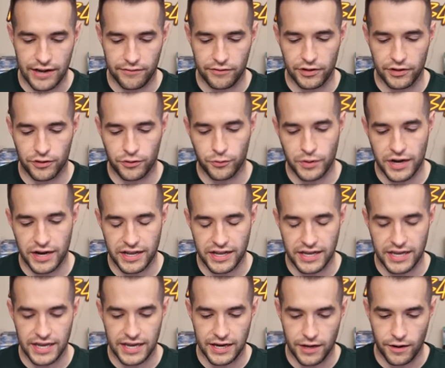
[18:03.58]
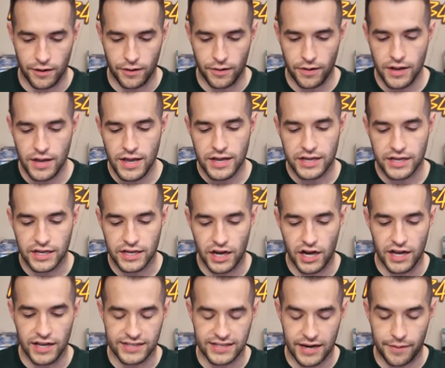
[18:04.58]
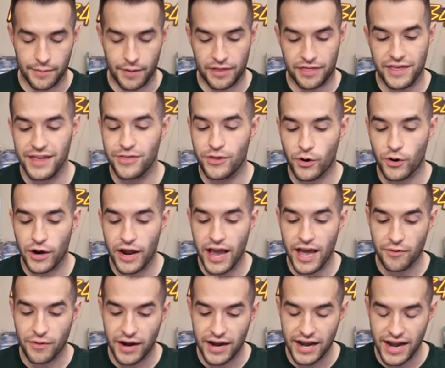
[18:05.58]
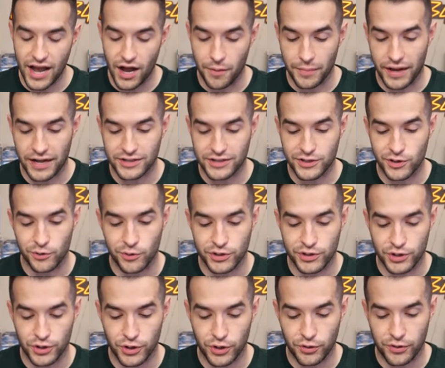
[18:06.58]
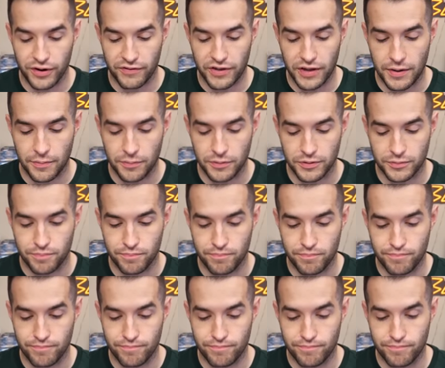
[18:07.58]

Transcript: Javelin, 3-headed Guido, Gust. I mean, I think they're ahead right now. I'm not totally sure. Gravekeeper?